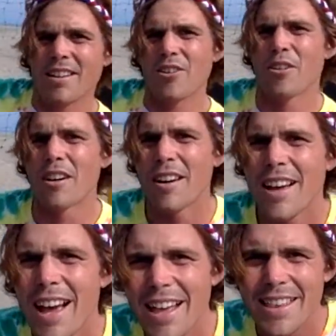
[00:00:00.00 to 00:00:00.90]
Cool.
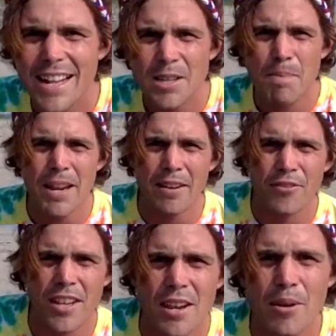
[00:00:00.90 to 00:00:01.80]
That's a
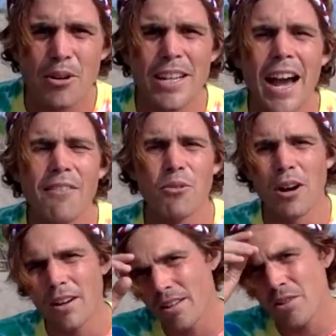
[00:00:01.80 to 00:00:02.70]
PFD. We only have
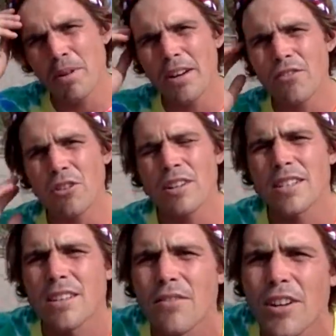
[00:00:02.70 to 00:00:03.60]
one. You might have
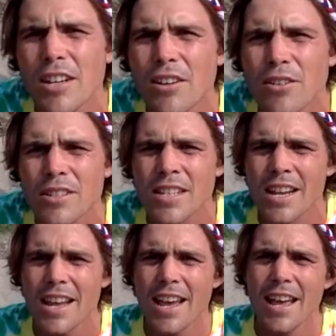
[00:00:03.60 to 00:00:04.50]
noticed in the videos
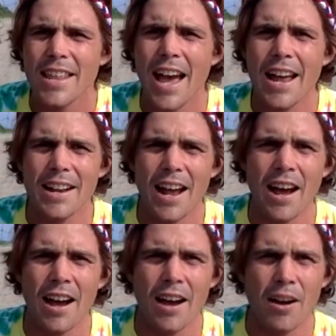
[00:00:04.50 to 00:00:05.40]
that
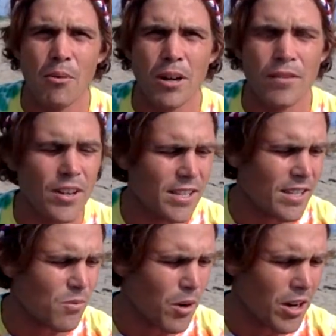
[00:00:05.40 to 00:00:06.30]
one of us
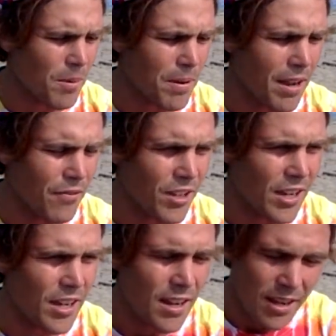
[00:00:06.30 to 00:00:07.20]
isn't wearing a
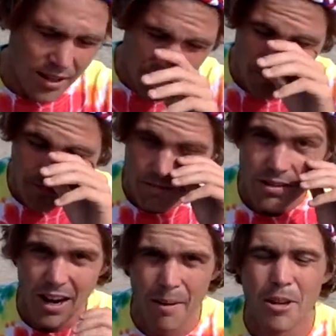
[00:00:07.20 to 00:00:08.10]
PFD.
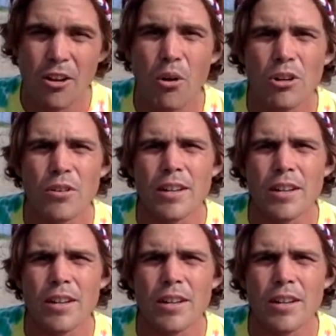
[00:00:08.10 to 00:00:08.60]
I'm going to order